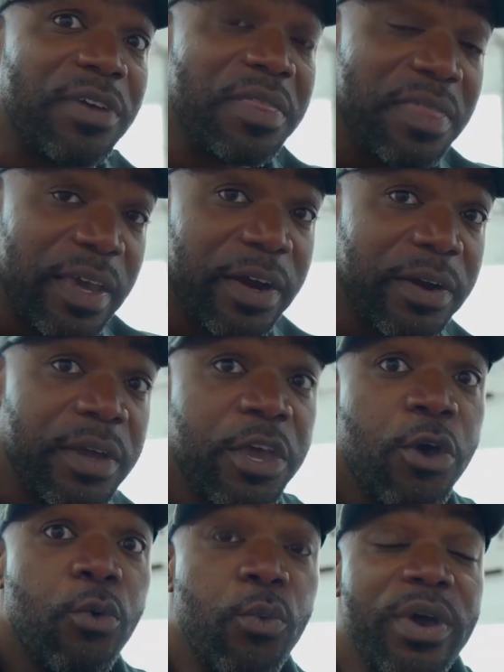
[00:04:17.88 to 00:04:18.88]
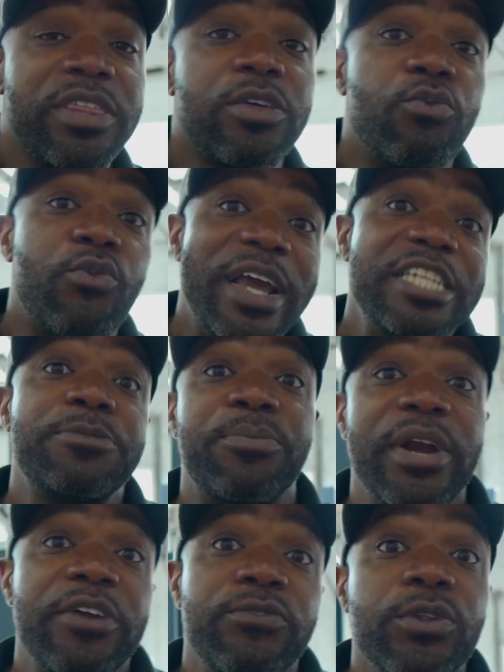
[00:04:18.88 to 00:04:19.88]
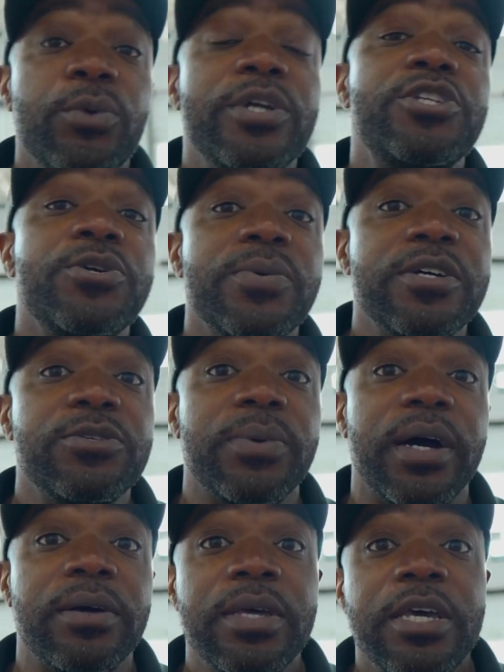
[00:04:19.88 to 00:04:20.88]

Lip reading: in there with race brake fluid too as well.